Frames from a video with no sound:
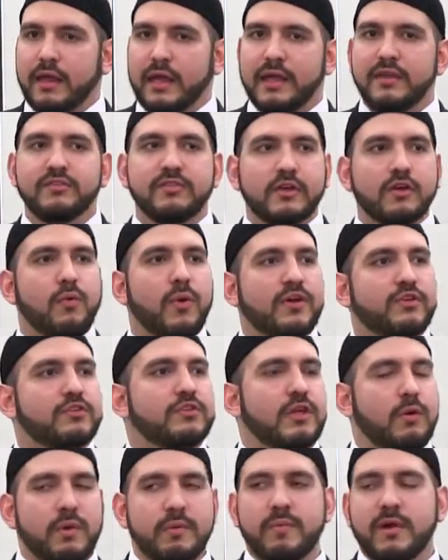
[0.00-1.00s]
Is the
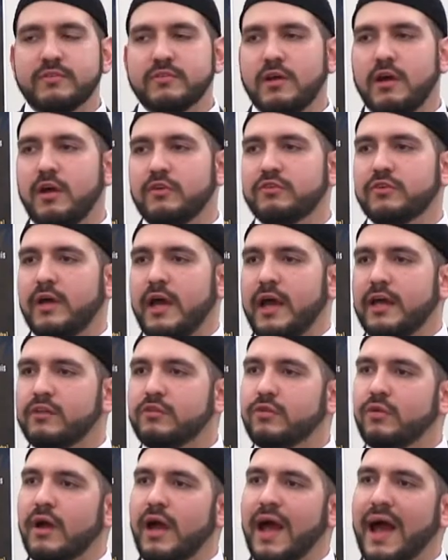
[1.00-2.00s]
question that we must ask.
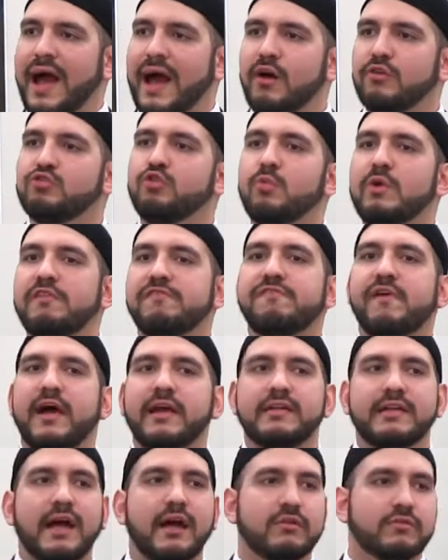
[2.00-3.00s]
And how do we
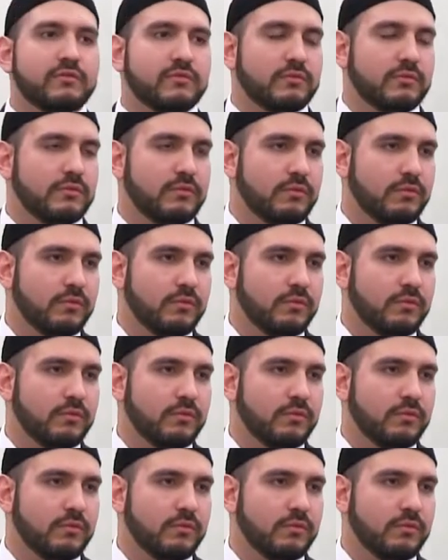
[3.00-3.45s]
find out